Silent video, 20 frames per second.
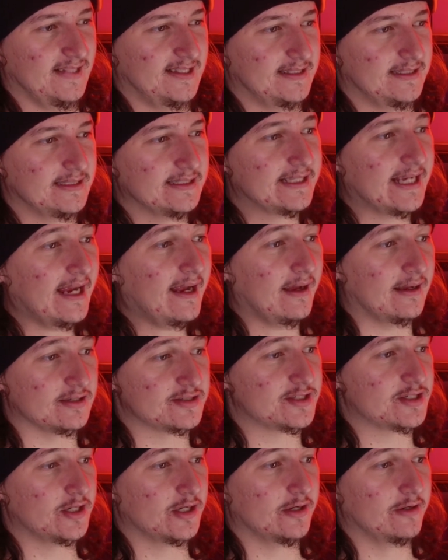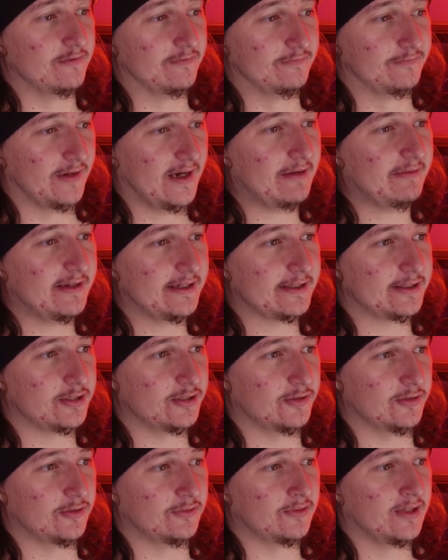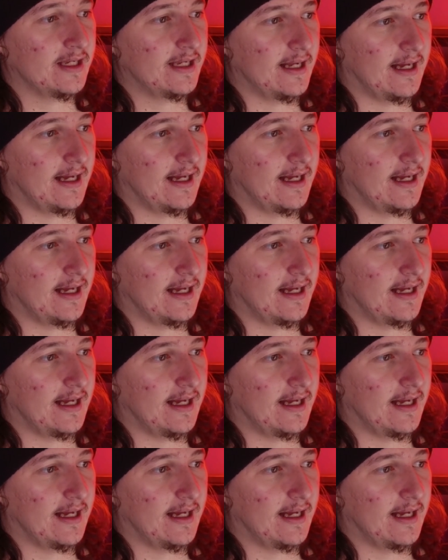Yeah, so very cool.